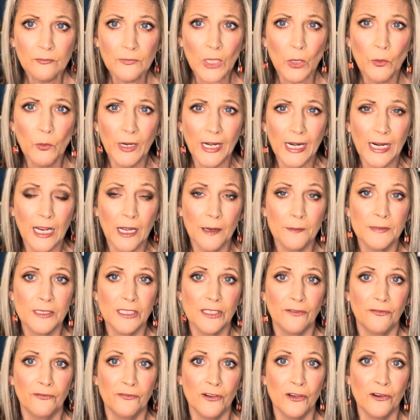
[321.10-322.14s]
when it comes
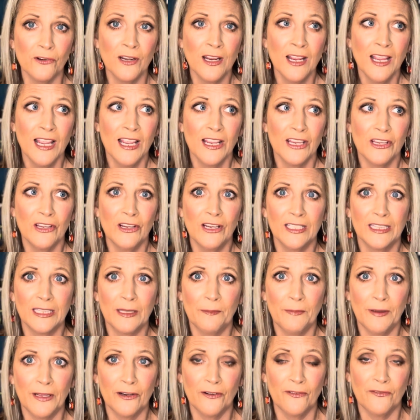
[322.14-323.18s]
to food, you get the
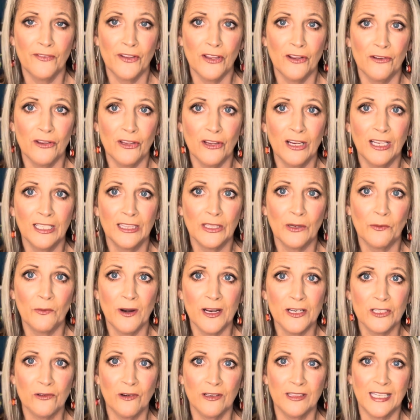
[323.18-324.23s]
better view. You get the
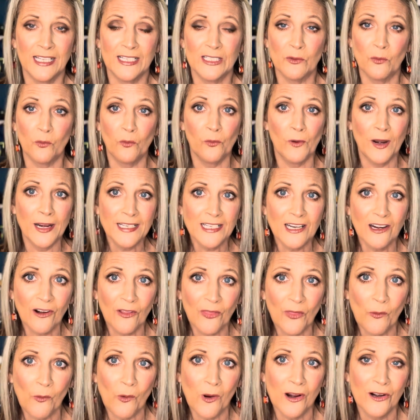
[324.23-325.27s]
restaurant that's right down
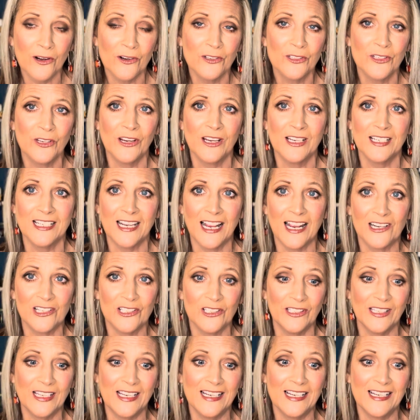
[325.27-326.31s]
on the water, so you get to
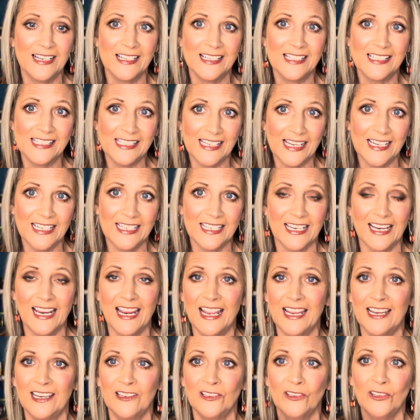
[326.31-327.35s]
actually sit
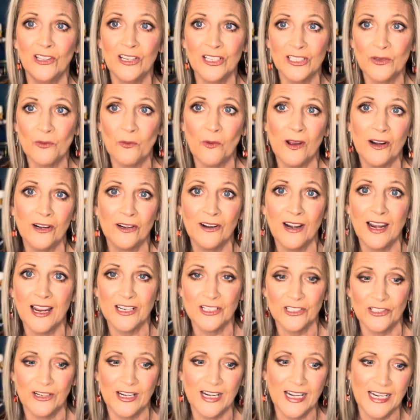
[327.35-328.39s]
and look at the water
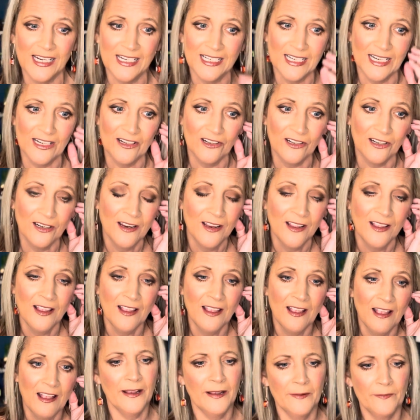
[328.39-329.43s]
as you're eating dinner.
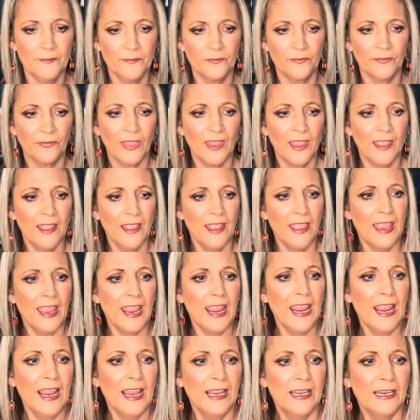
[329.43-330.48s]

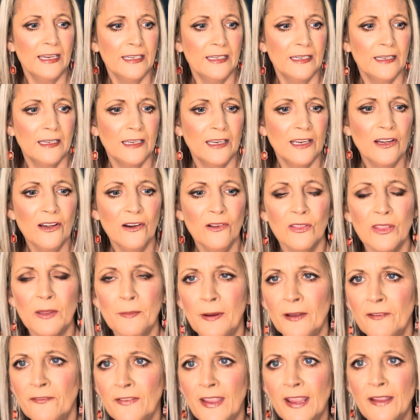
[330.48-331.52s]
And you know, the
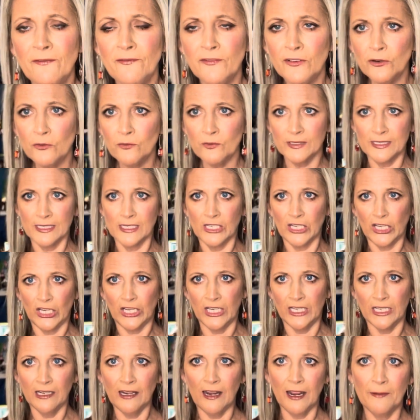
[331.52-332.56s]
buffet food was
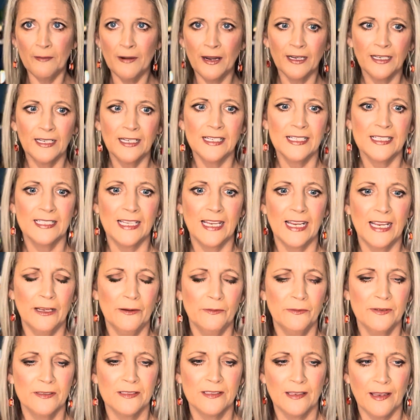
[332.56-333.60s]
good. I'm not gonna say
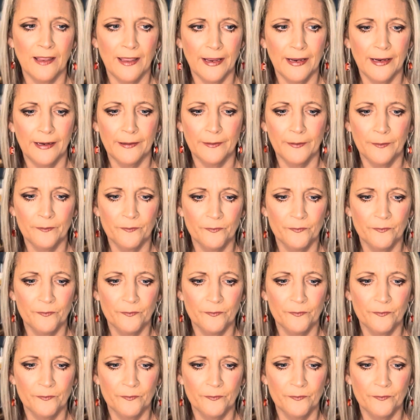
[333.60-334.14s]
it was like